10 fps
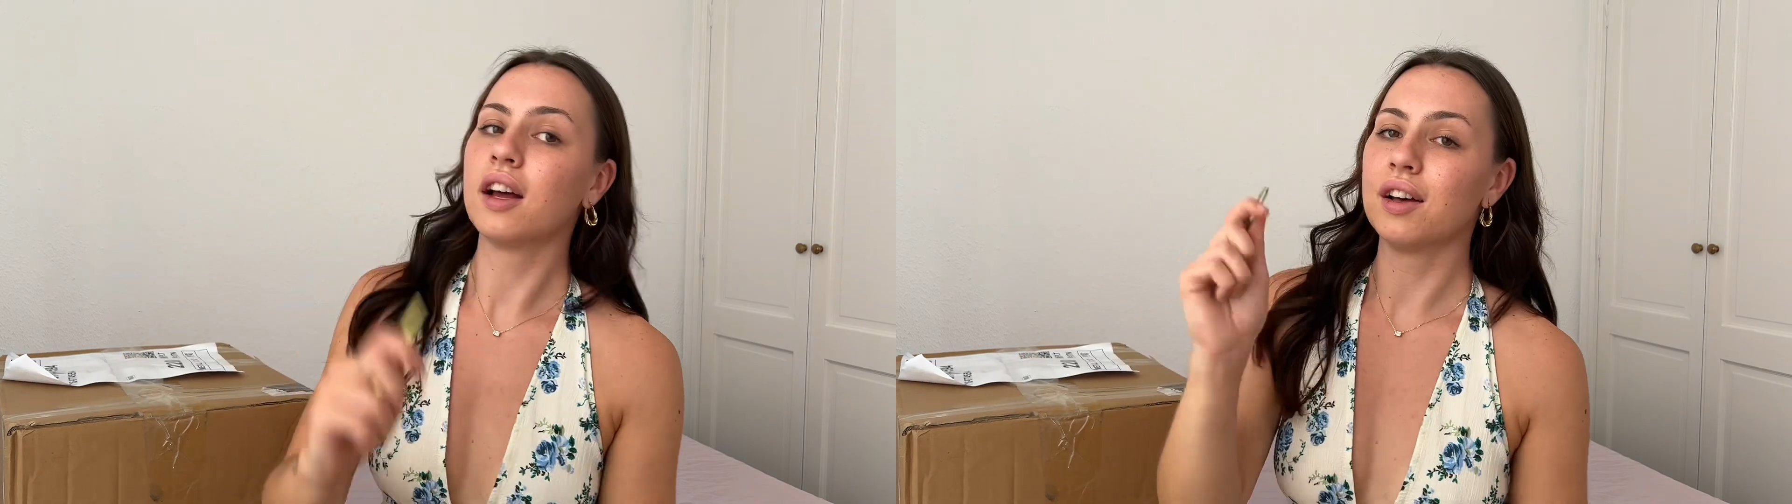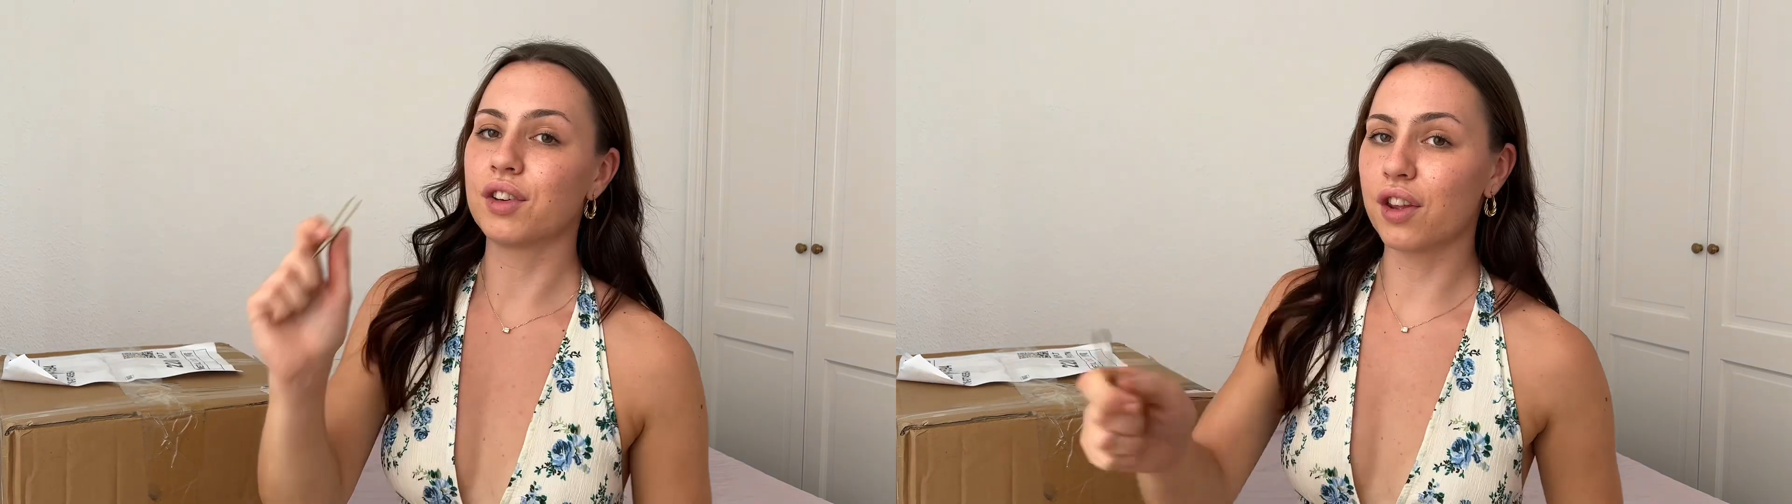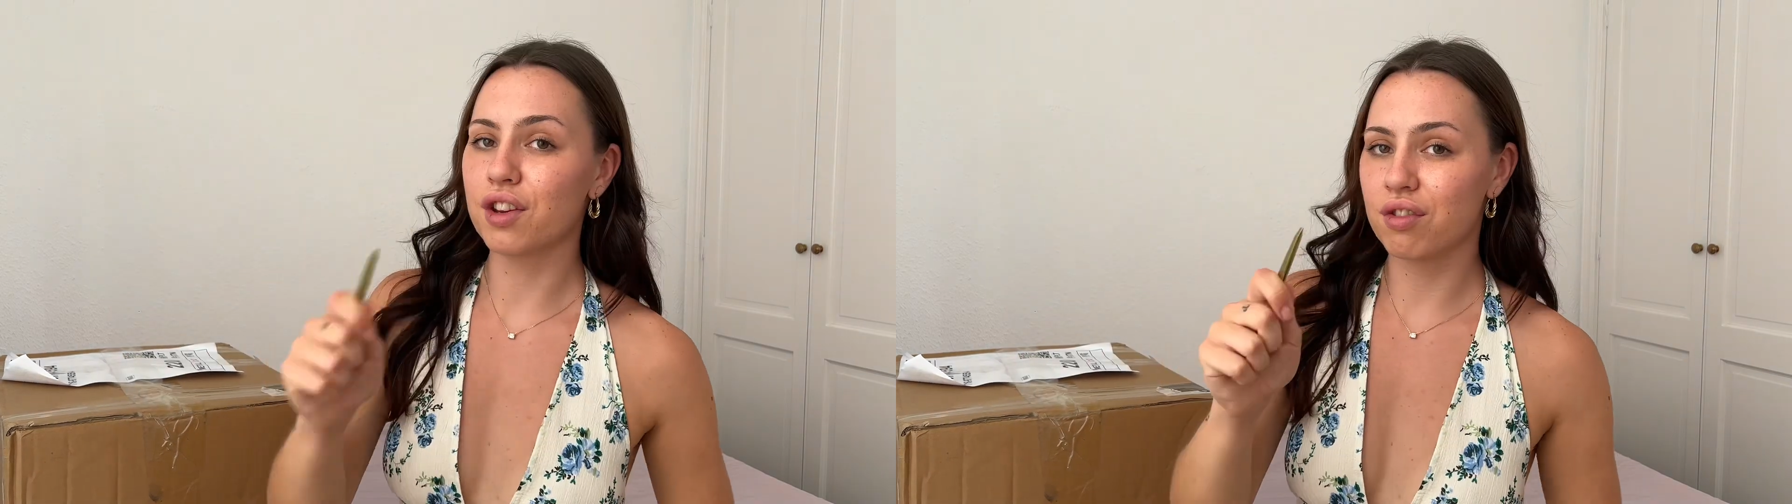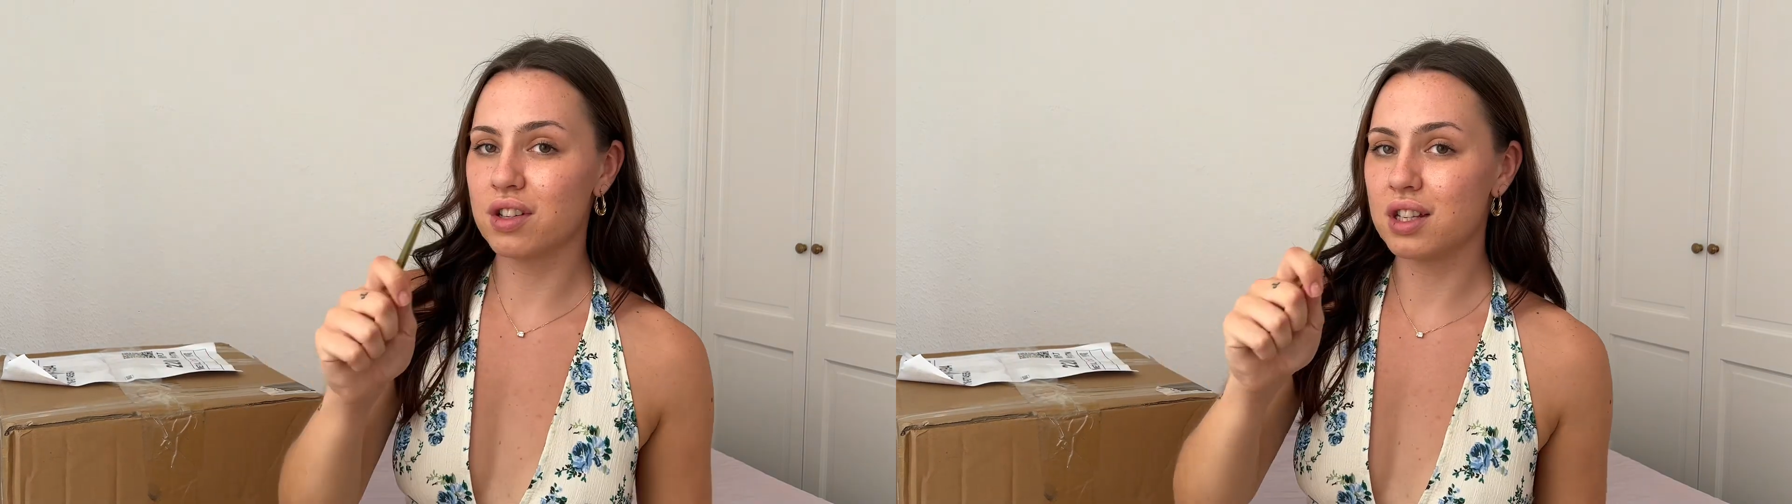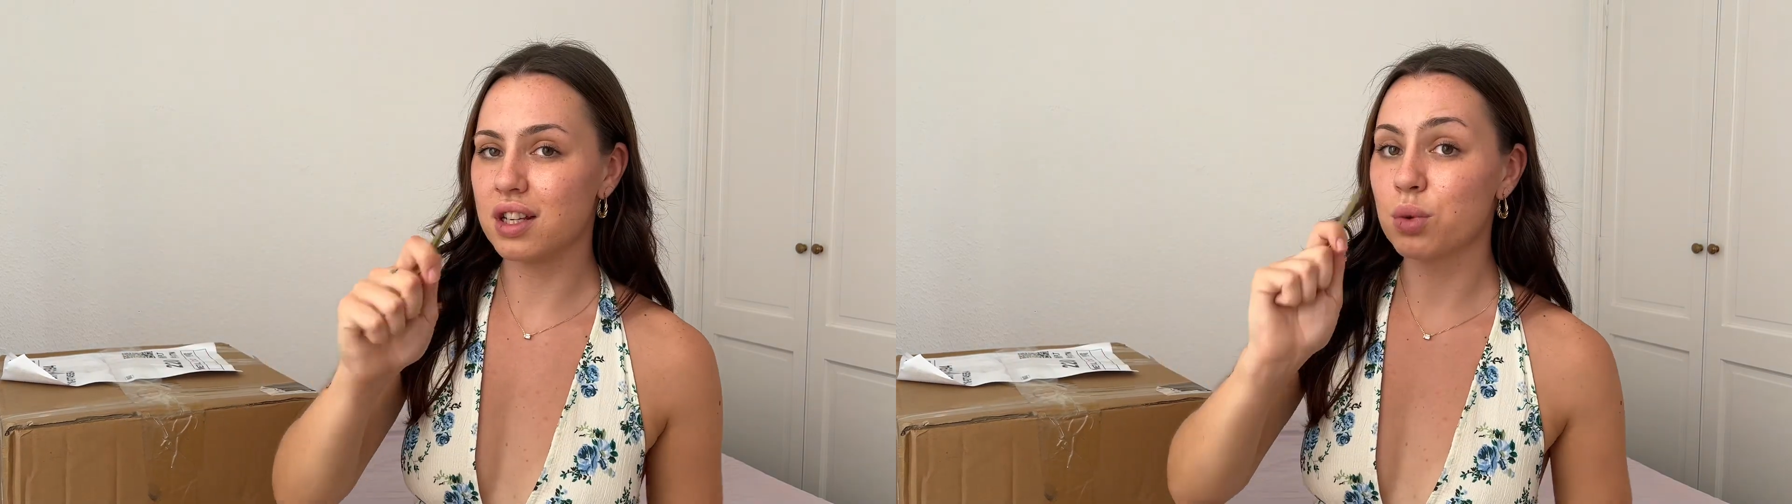I've got the
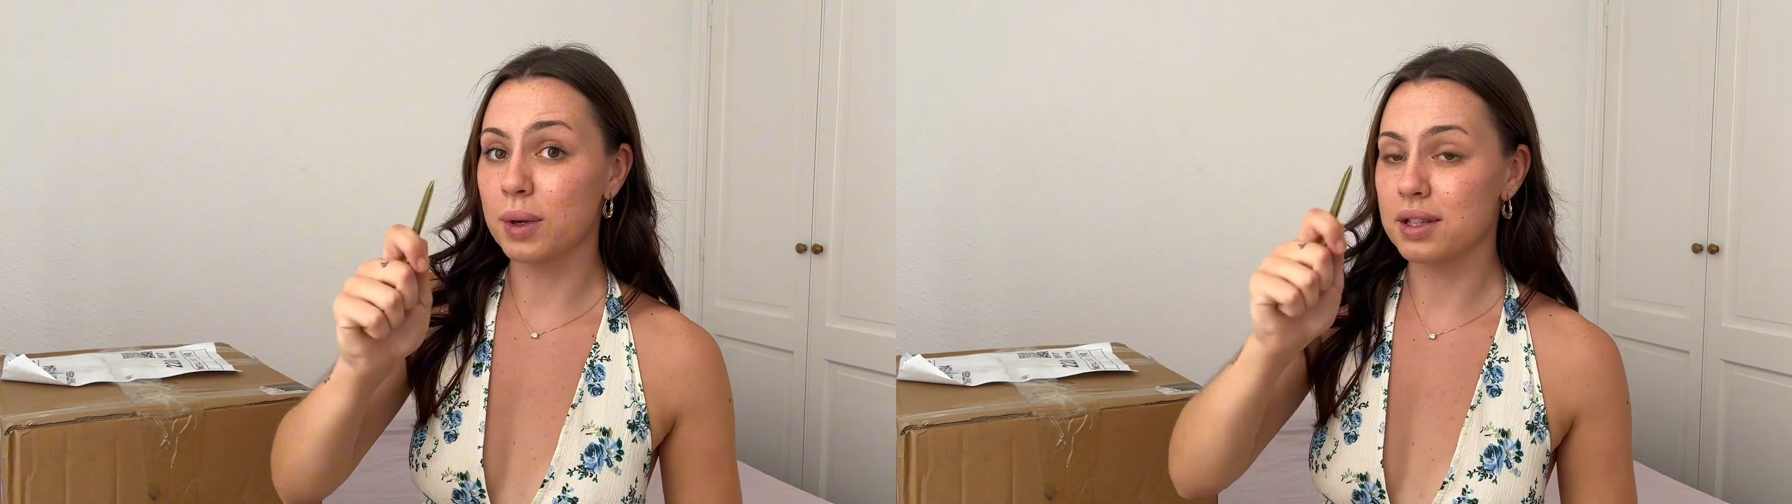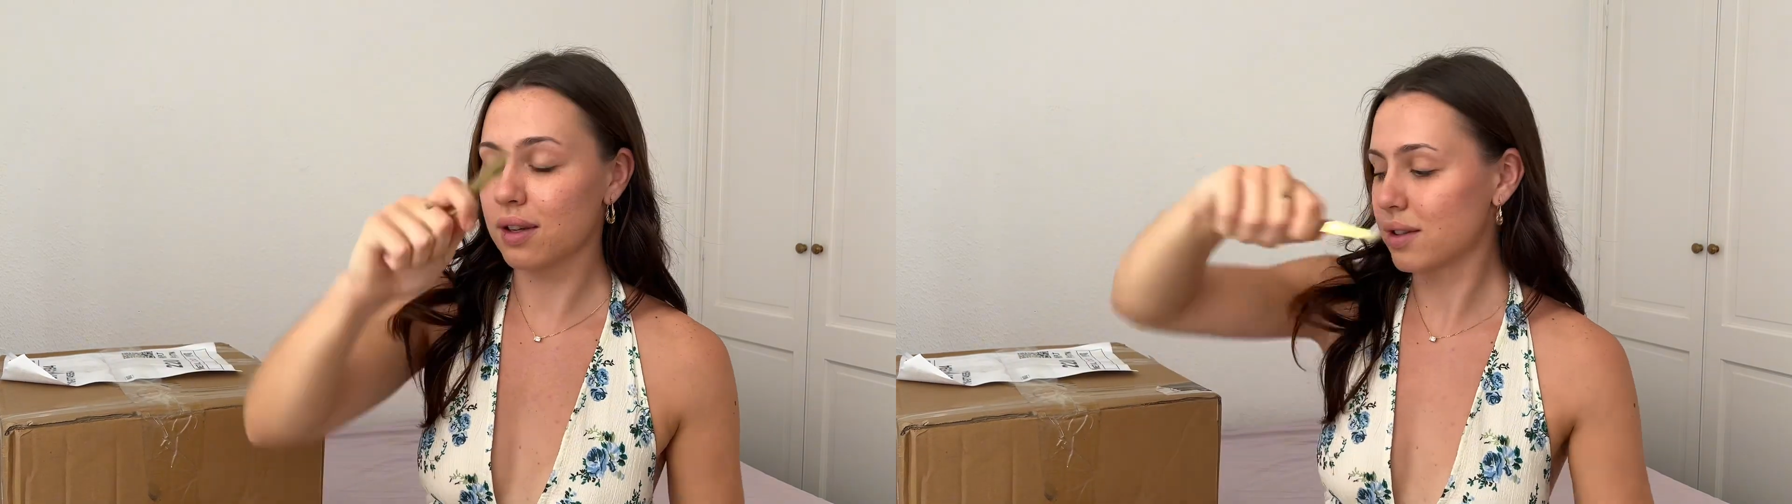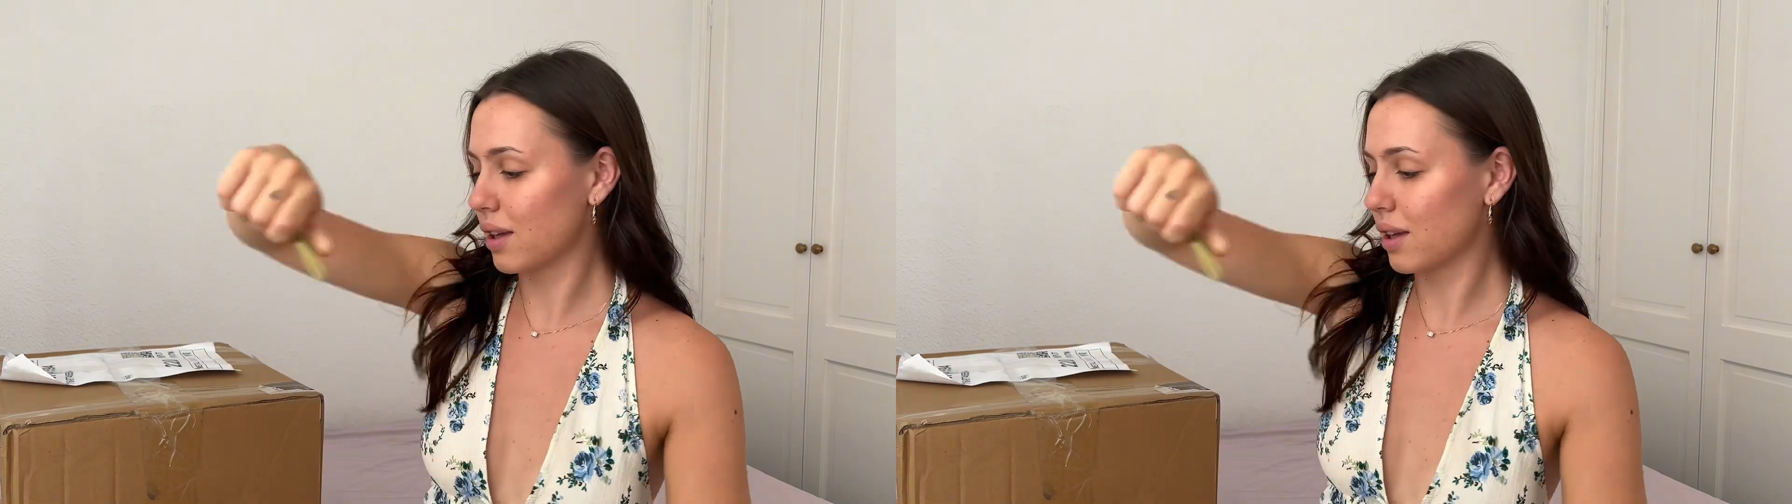trusty tweezers